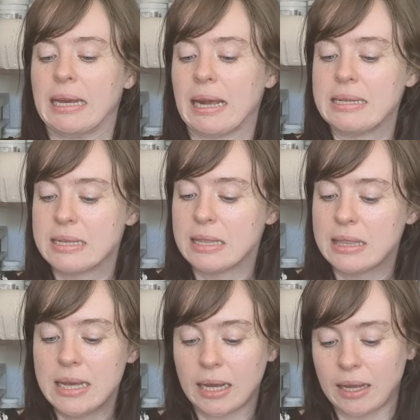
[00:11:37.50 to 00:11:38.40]
it nice
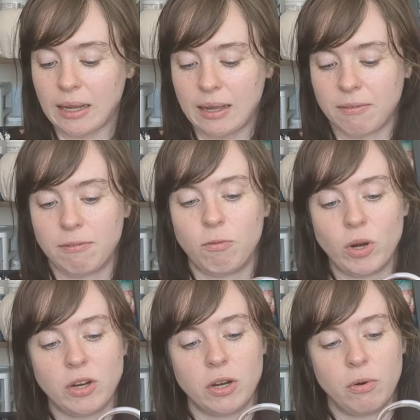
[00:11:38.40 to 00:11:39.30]
and thick if
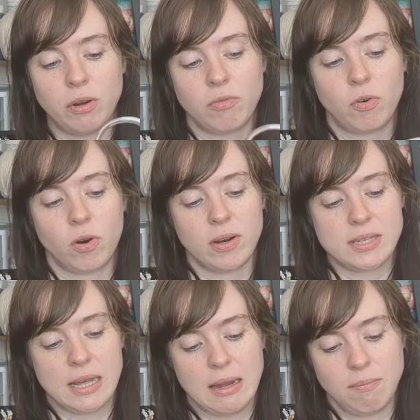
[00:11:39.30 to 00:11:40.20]
what you're going for
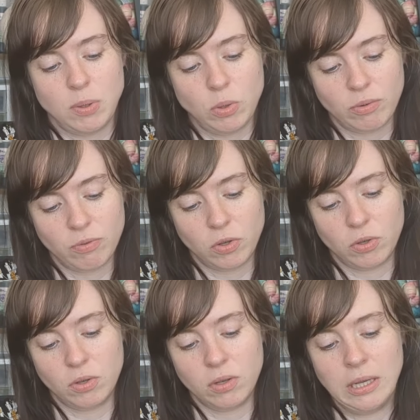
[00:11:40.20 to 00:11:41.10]
is that
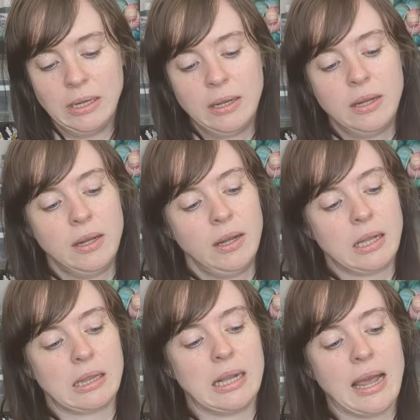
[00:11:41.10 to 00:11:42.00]
beautiful
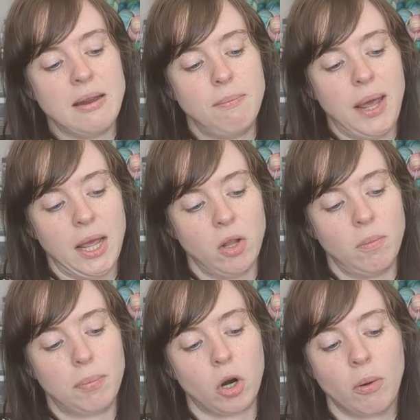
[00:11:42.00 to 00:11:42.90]
light
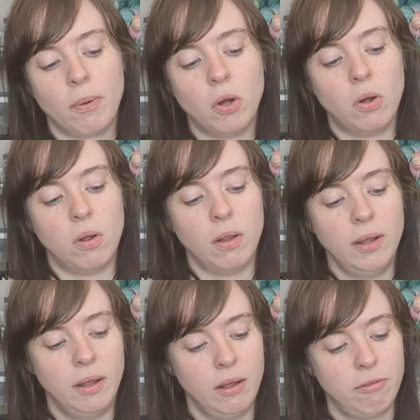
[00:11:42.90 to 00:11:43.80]
pale
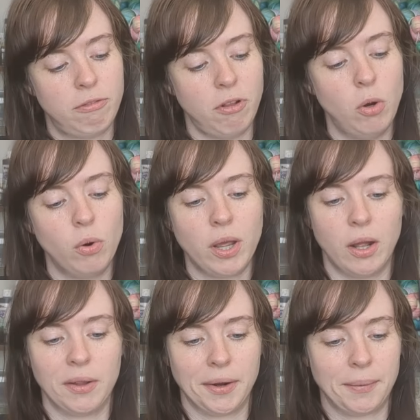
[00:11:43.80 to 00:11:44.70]
purple float
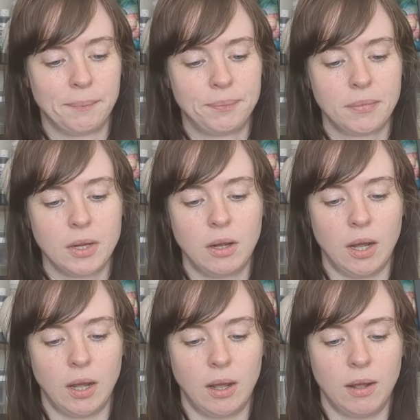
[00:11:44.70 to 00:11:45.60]
color.
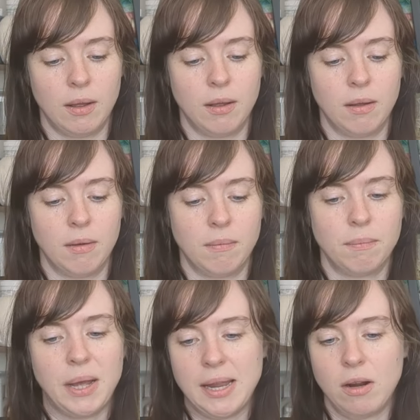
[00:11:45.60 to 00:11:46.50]

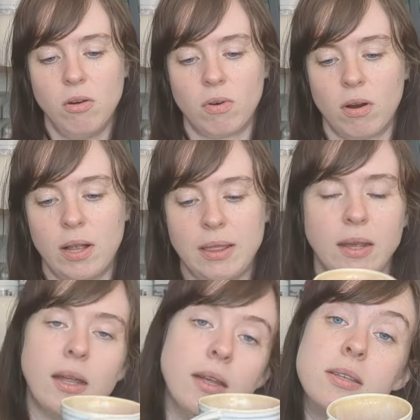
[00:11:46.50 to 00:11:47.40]
But overall, I
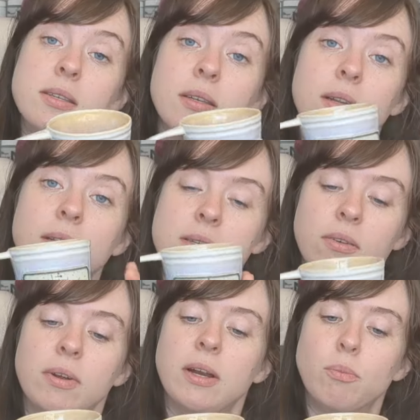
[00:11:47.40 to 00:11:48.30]
think it's
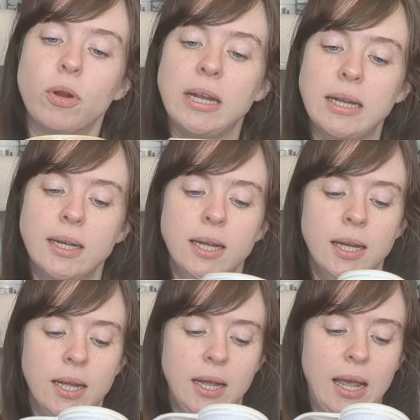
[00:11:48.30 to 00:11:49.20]
still very pretty.
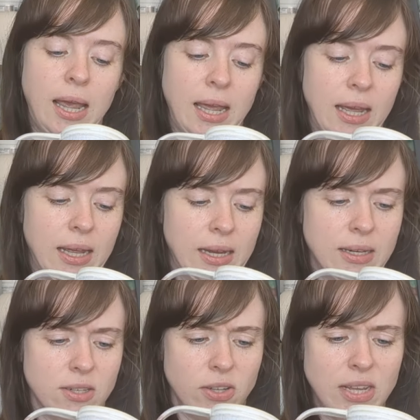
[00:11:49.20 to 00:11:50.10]

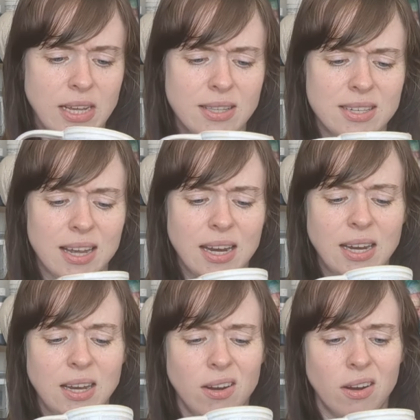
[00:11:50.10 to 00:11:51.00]
And on the inside
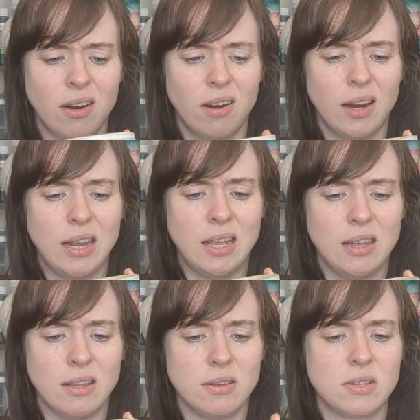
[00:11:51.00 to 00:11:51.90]
here
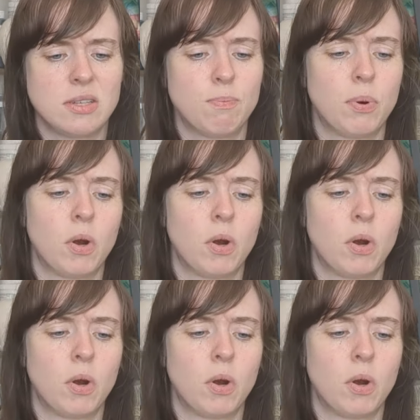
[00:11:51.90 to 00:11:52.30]
is